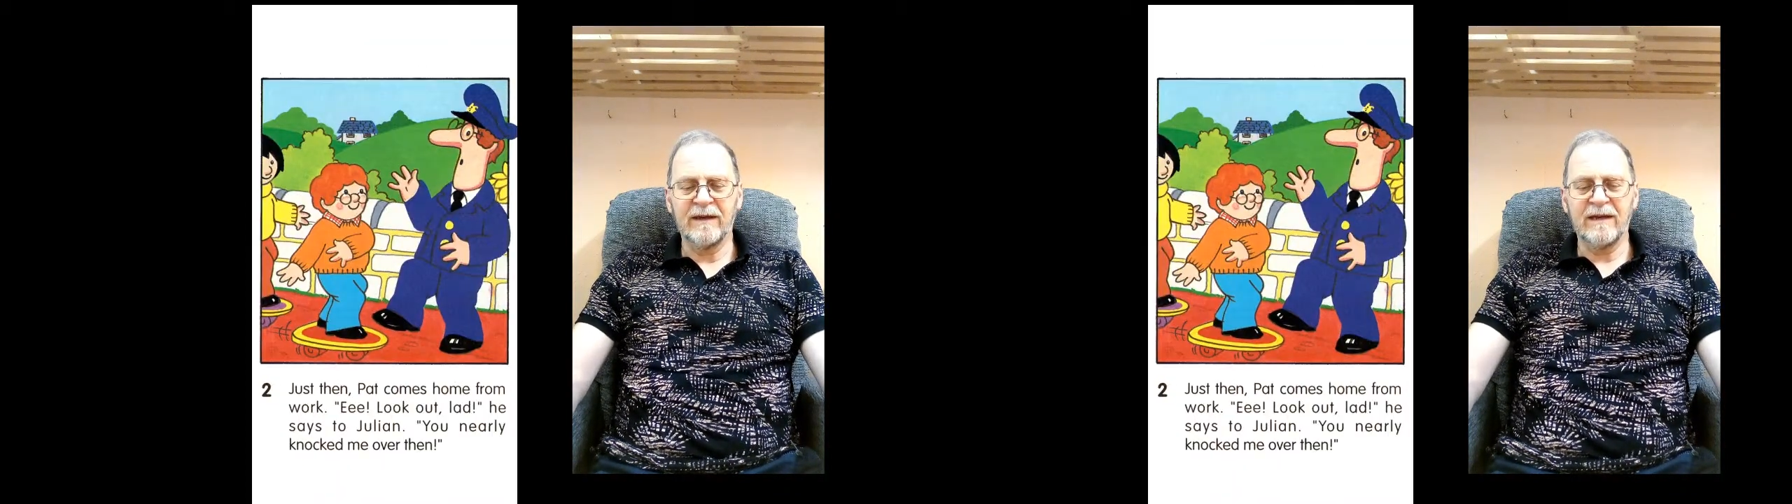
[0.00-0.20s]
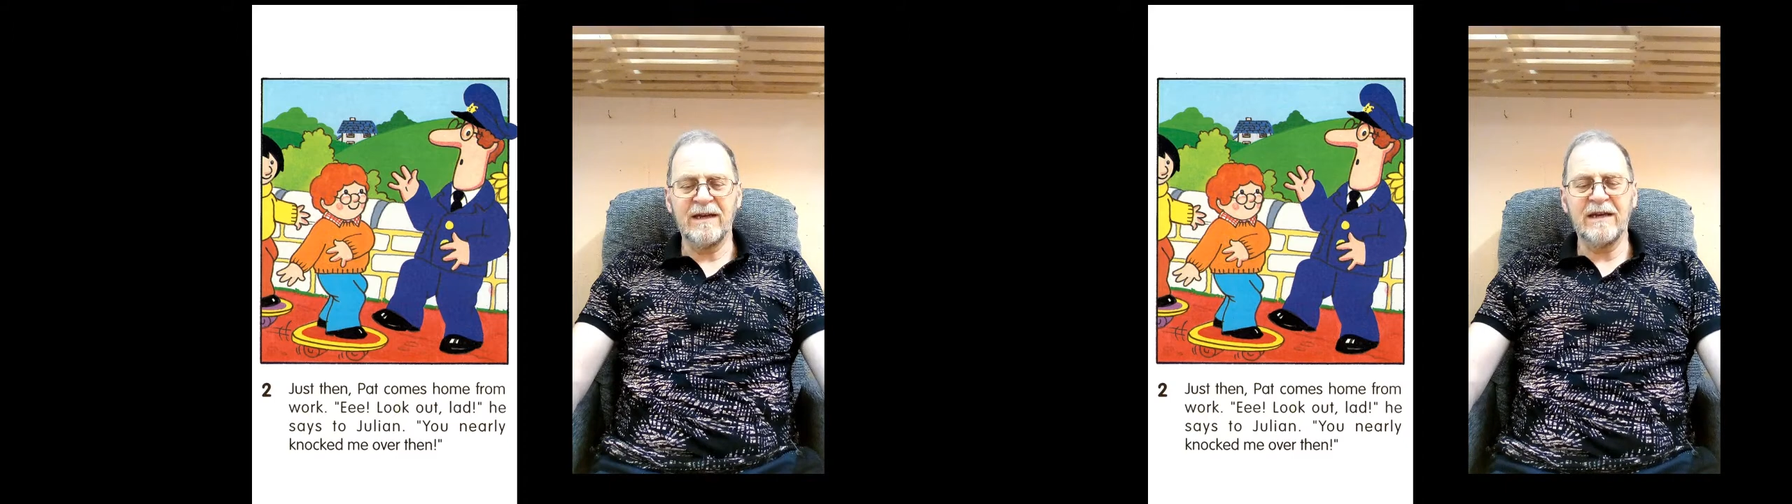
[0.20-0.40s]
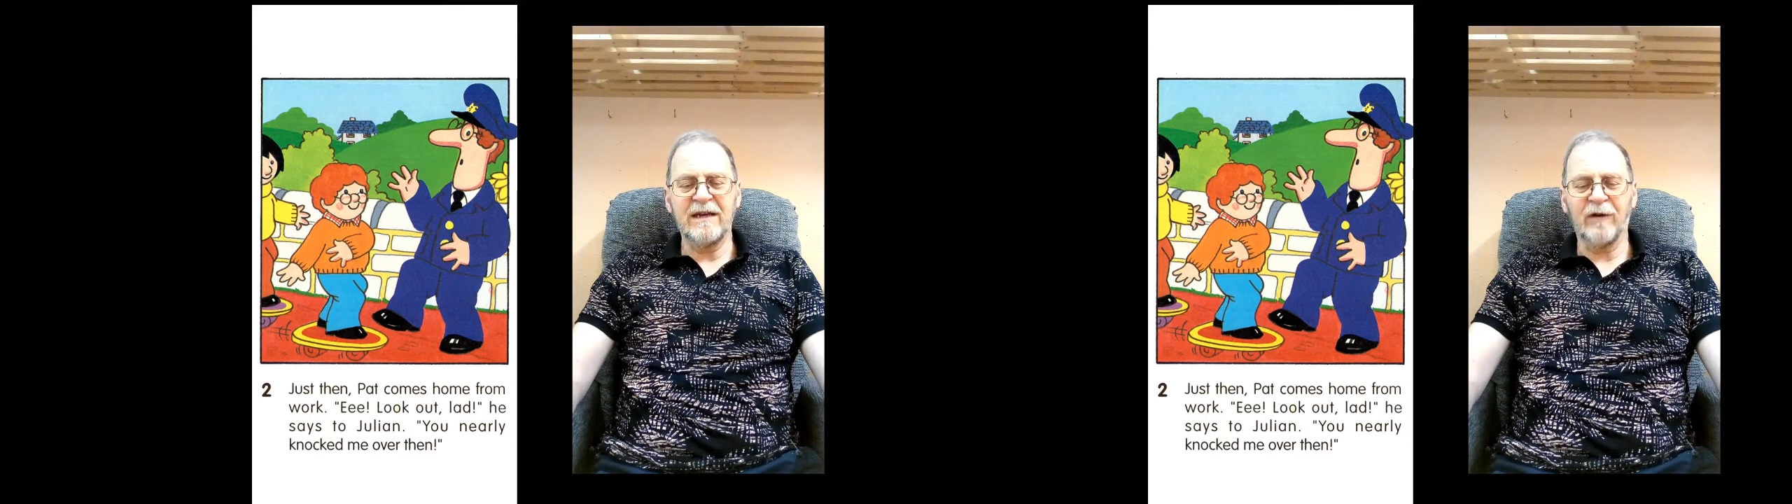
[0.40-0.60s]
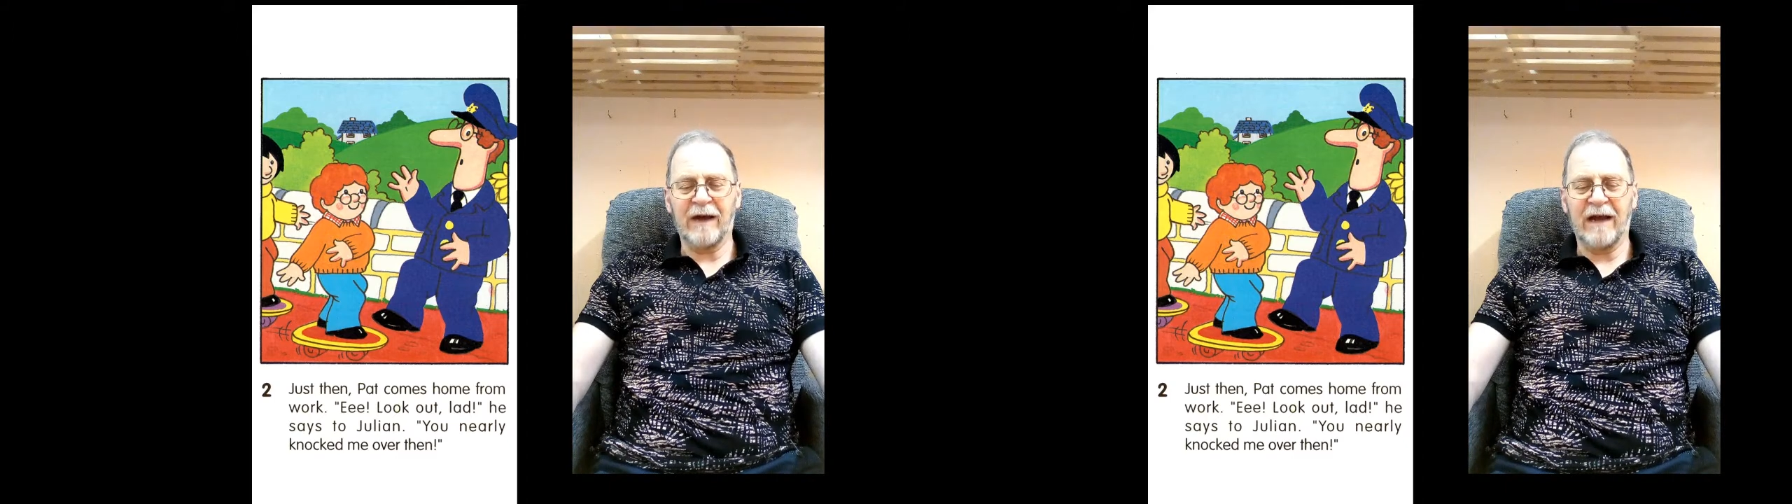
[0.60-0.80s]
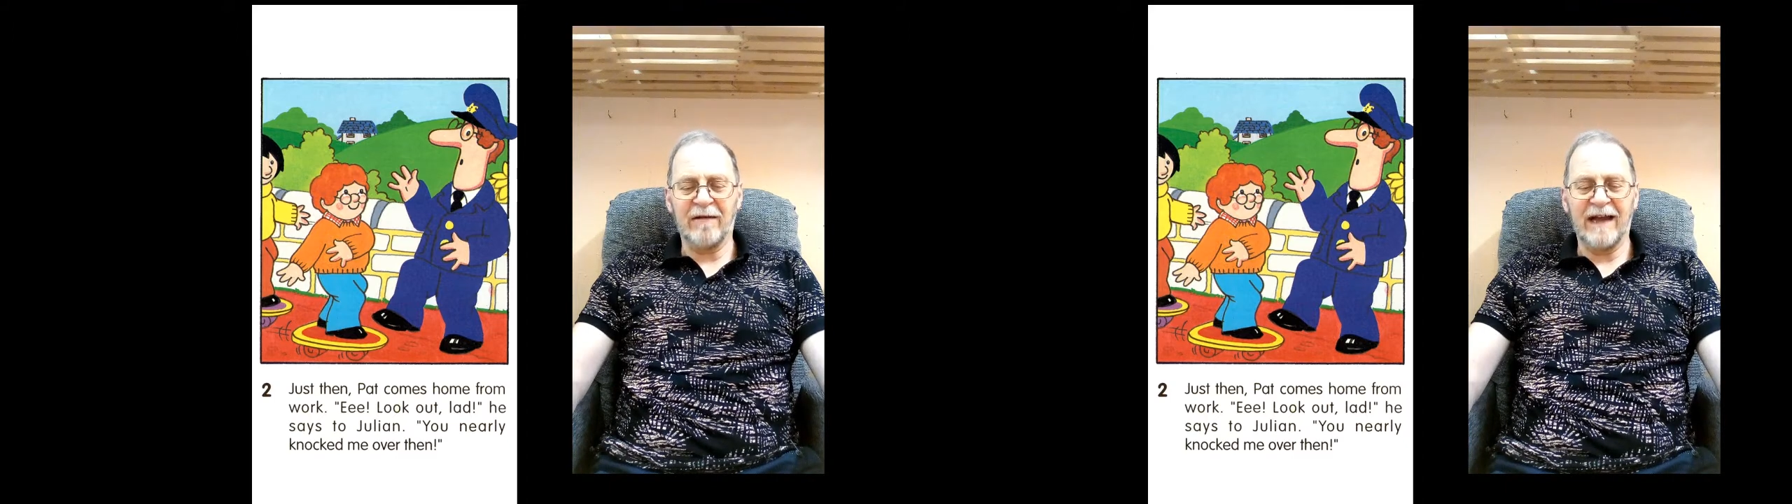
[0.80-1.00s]
Hey,
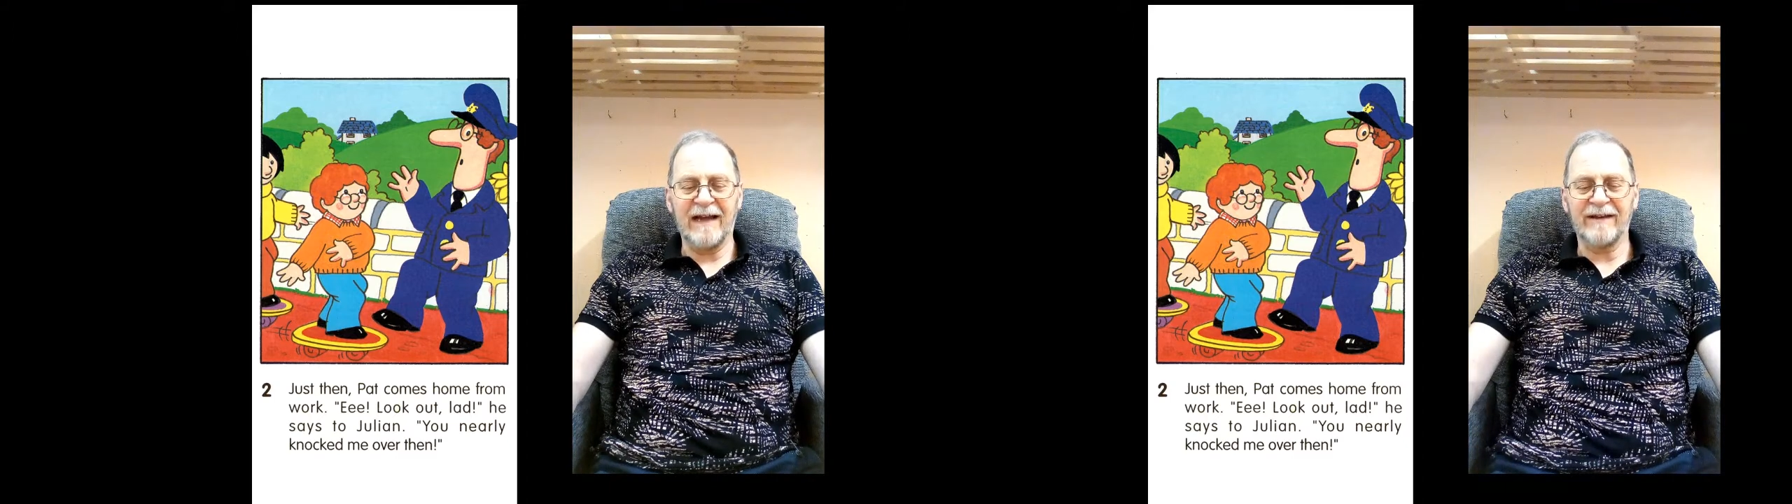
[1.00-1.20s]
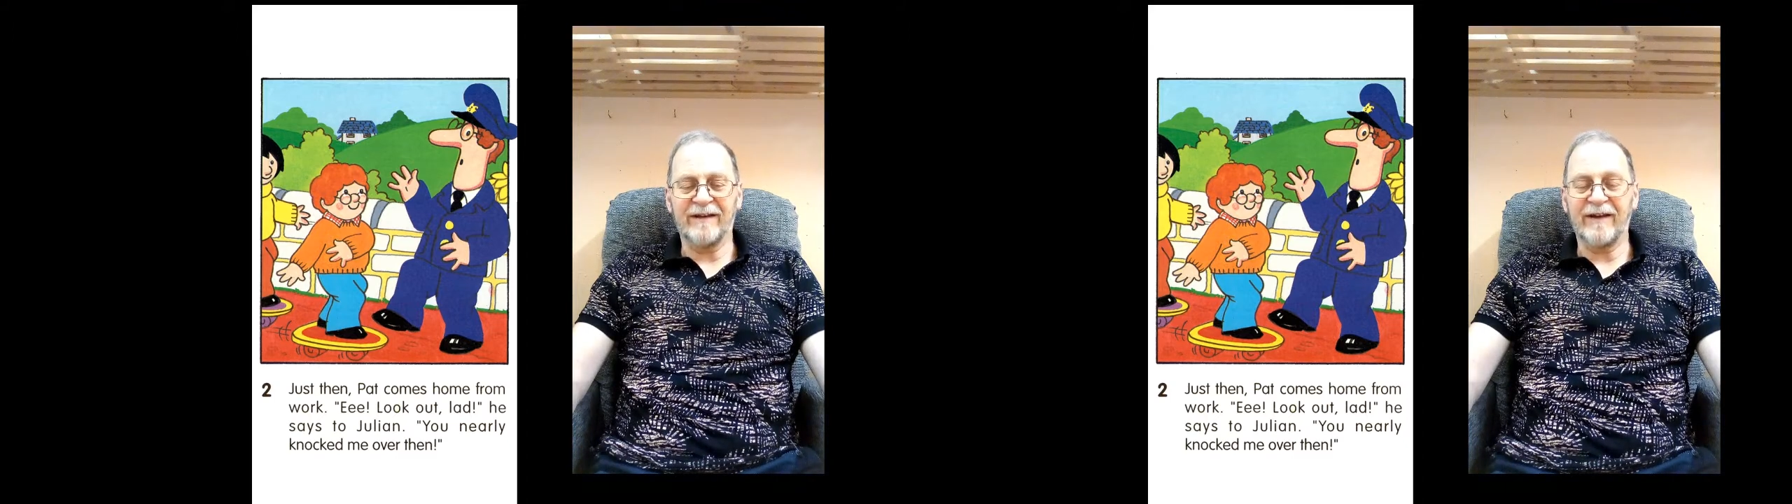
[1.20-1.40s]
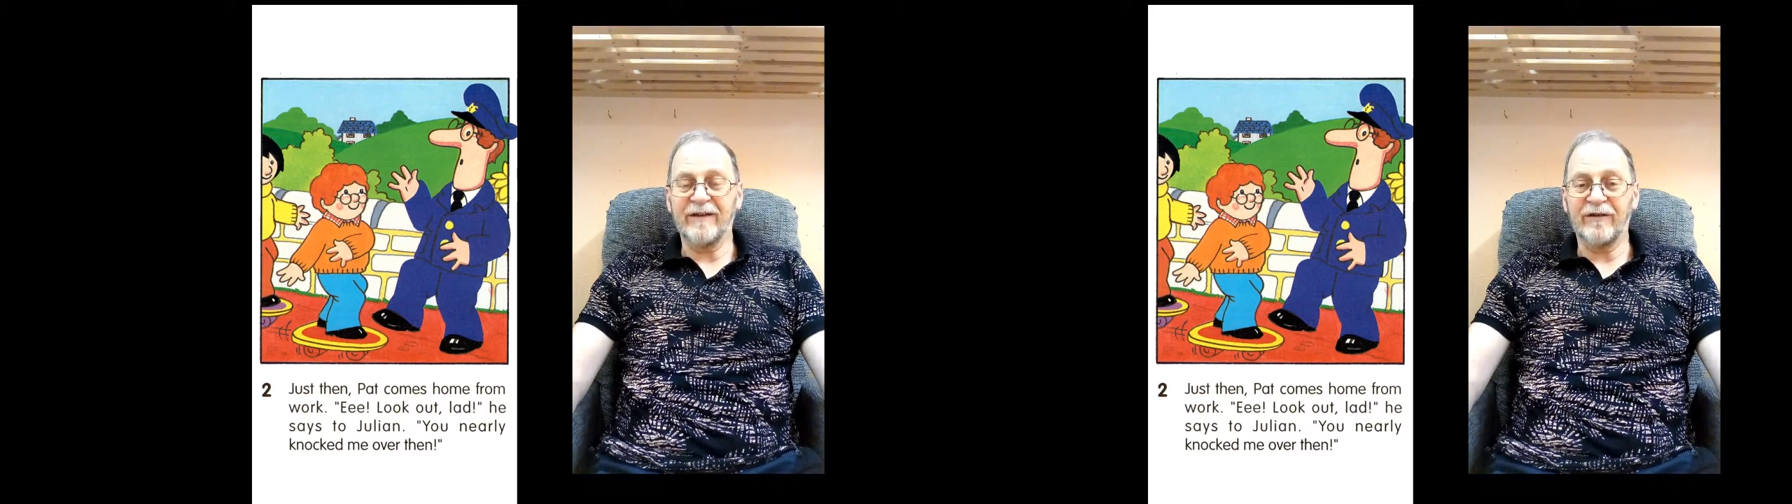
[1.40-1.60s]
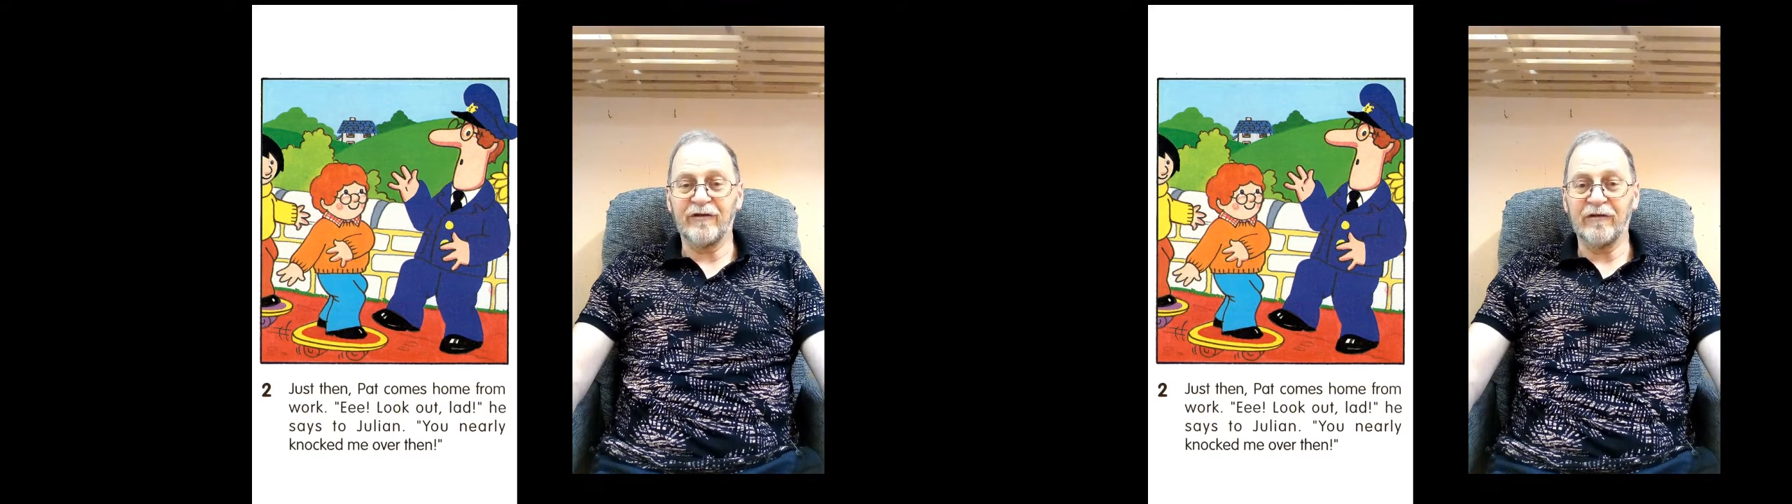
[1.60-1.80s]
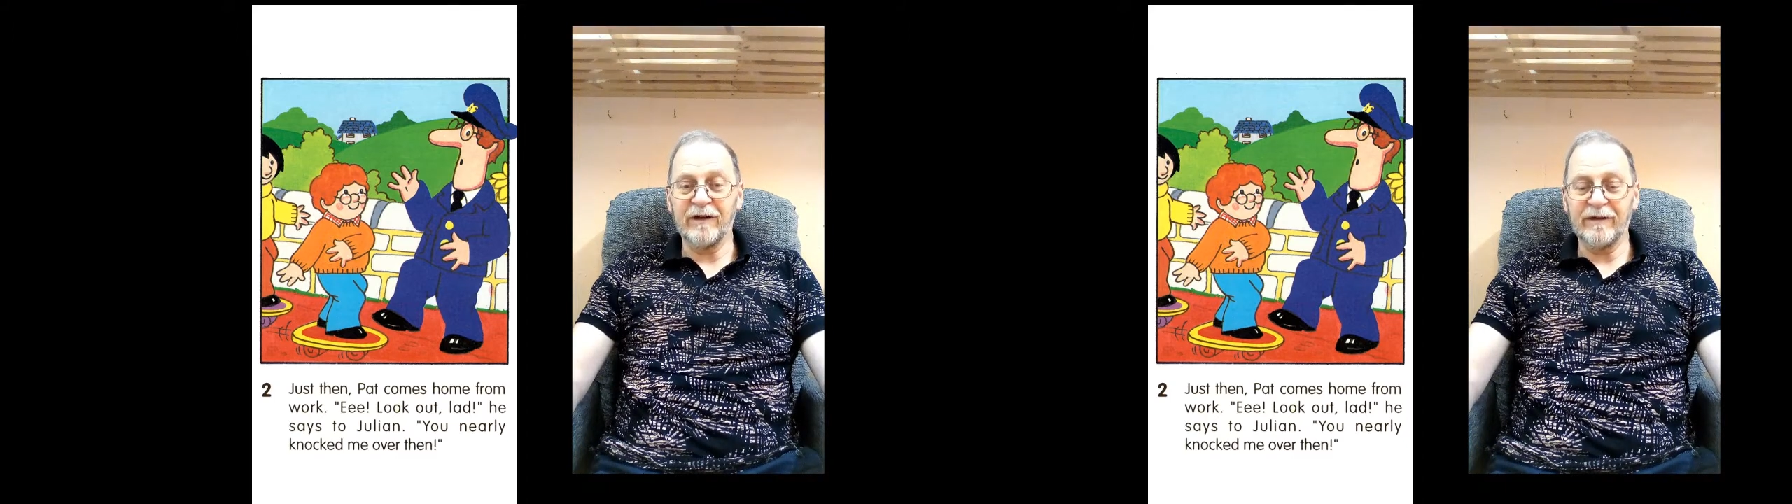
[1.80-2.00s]
look out, lad, he says to
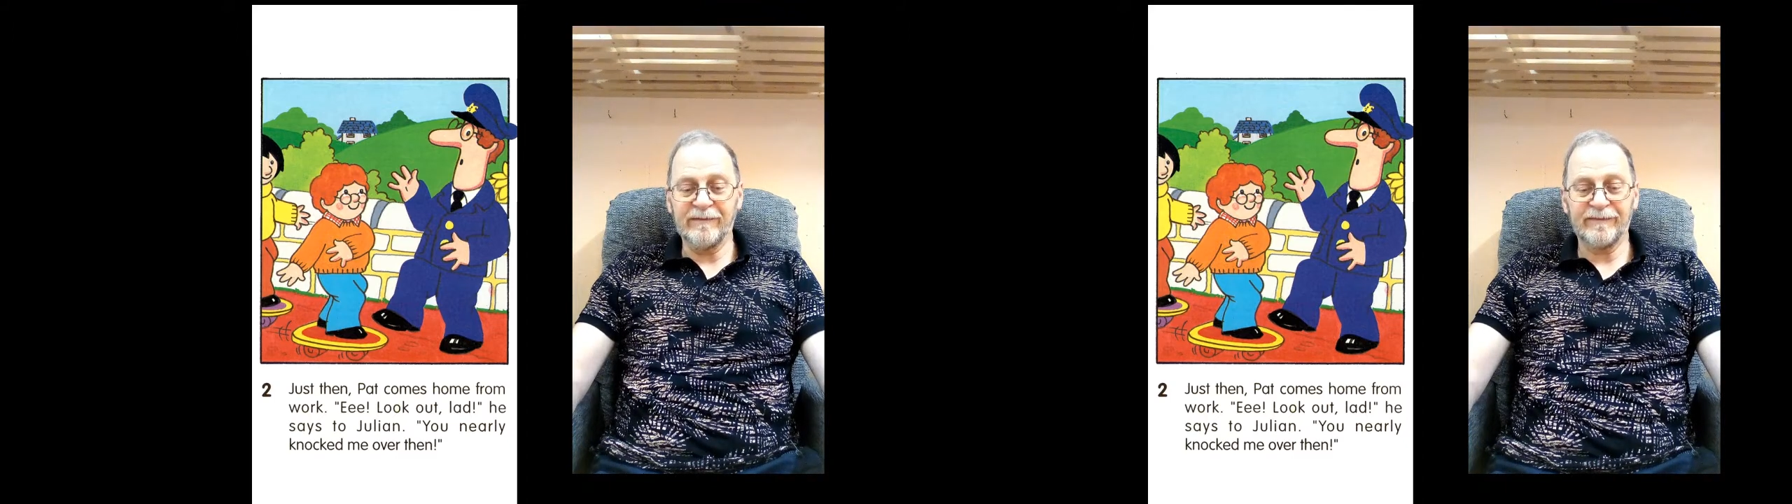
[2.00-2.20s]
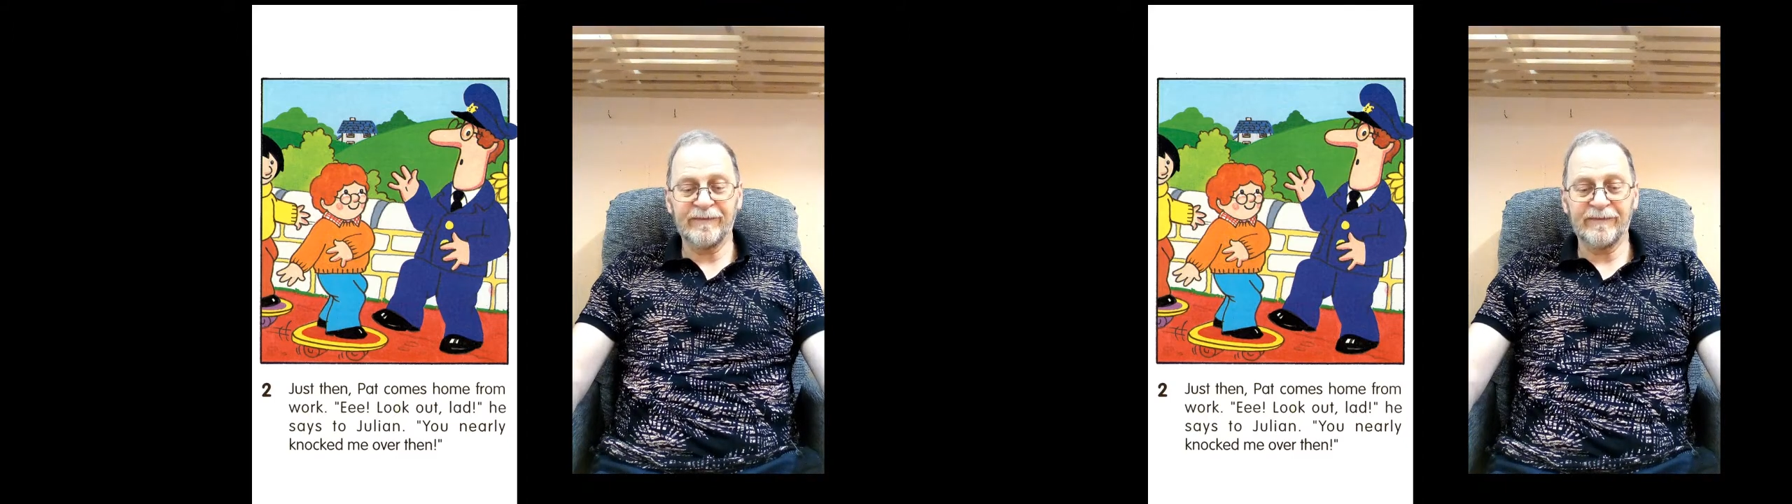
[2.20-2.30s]
Julian.